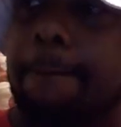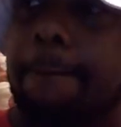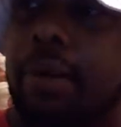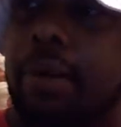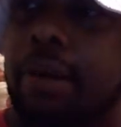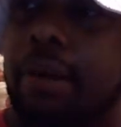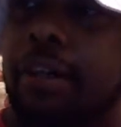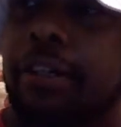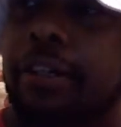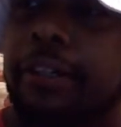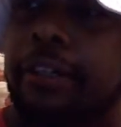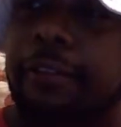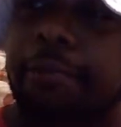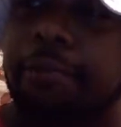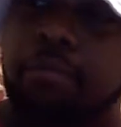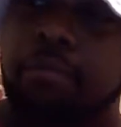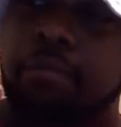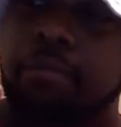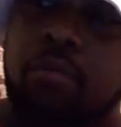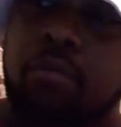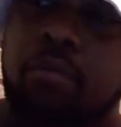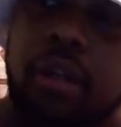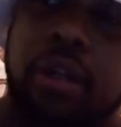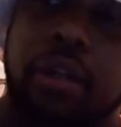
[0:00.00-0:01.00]
But
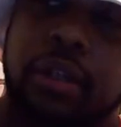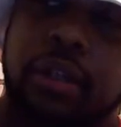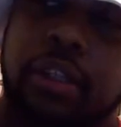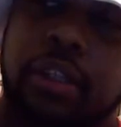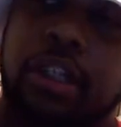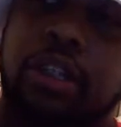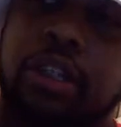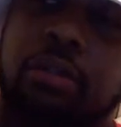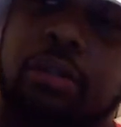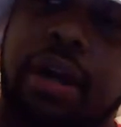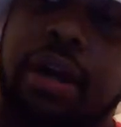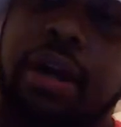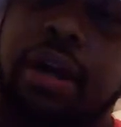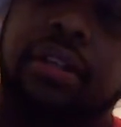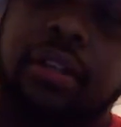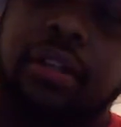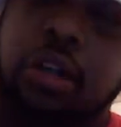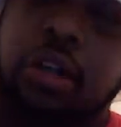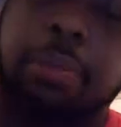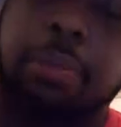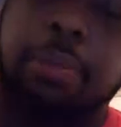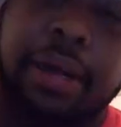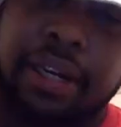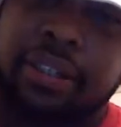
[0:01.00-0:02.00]
you'd rather
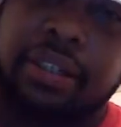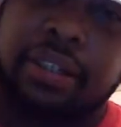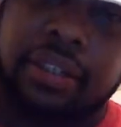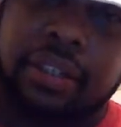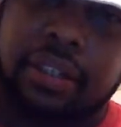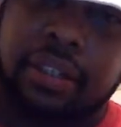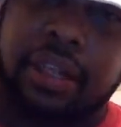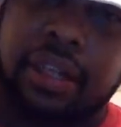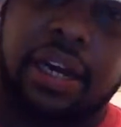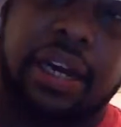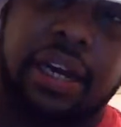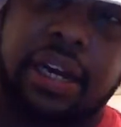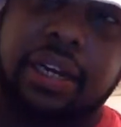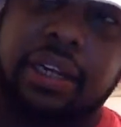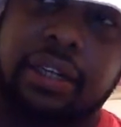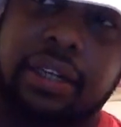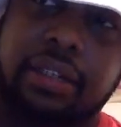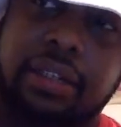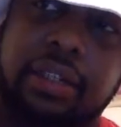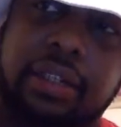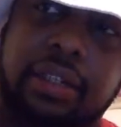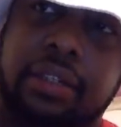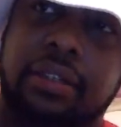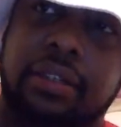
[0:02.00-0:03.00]
go back to that
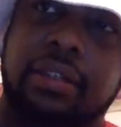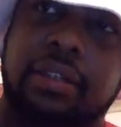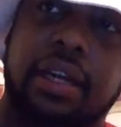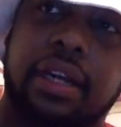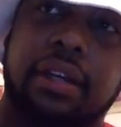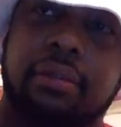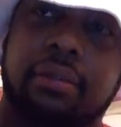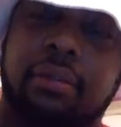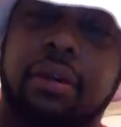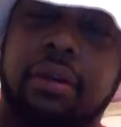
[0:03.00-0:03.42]
than say,